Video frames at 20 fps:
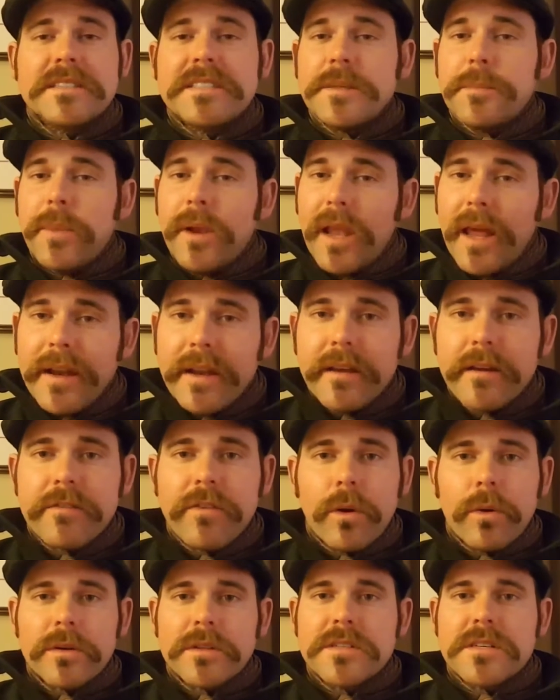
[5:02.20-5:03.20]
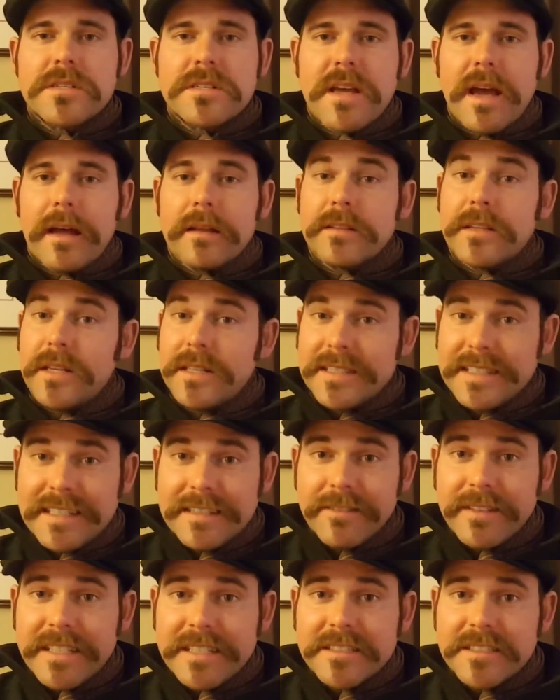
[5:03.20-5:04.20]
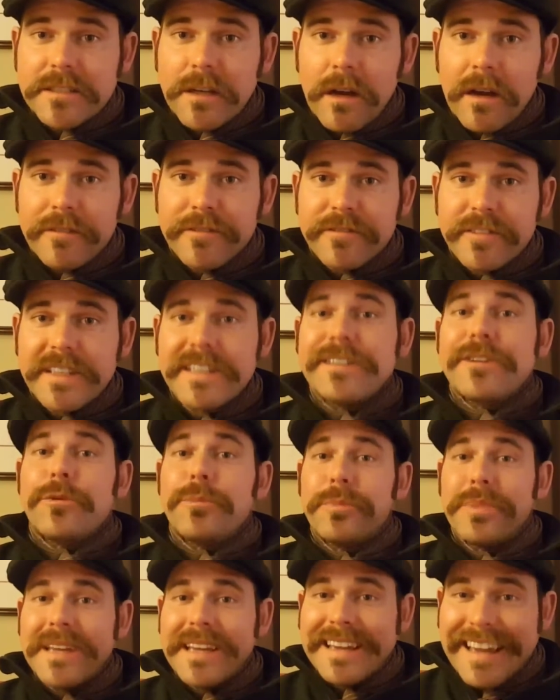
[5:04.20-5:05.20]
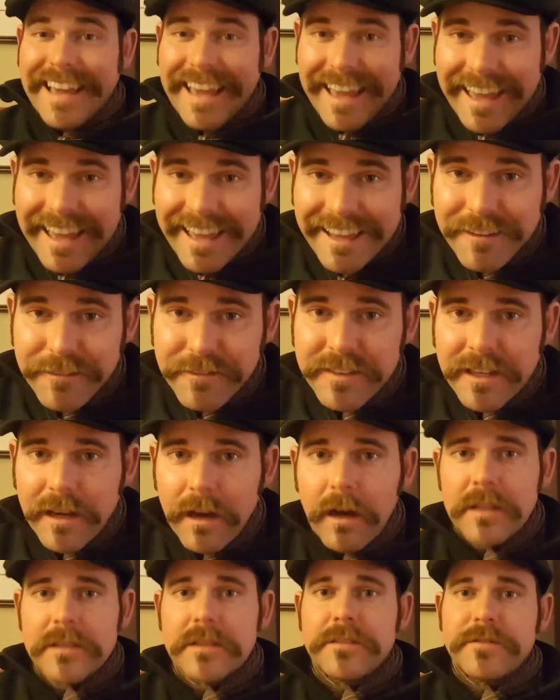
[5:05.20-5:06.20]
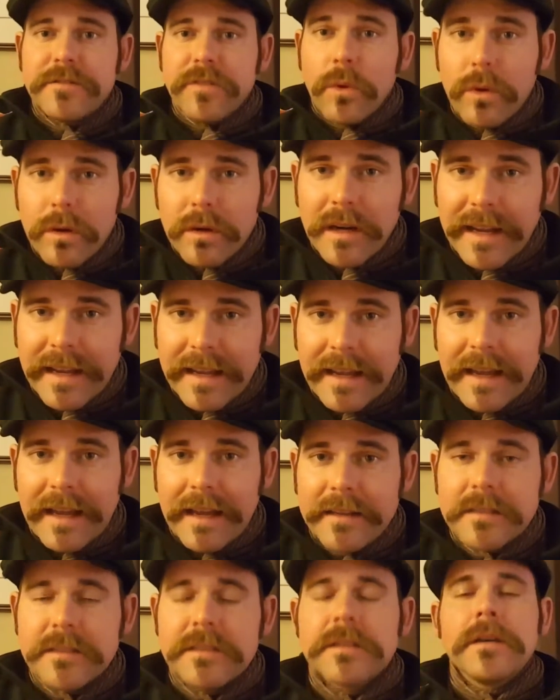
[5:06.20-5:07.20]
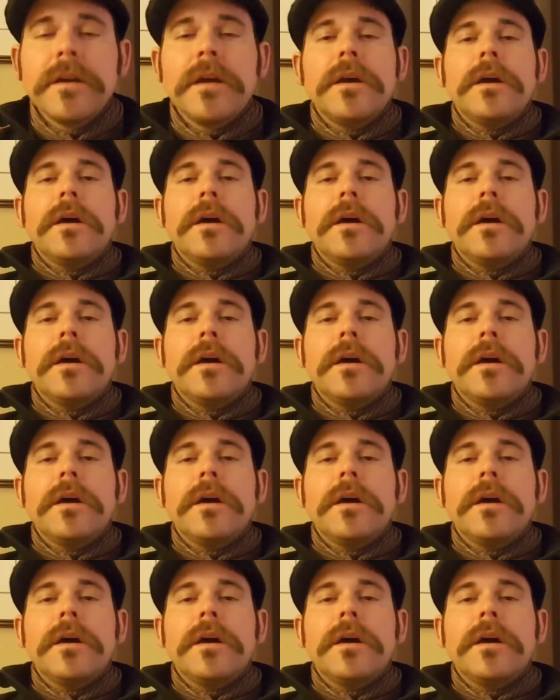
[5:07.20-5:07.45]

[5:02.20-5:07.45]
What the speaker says: see plenty of horses out there giving a soft feel, being heavy on the forehand,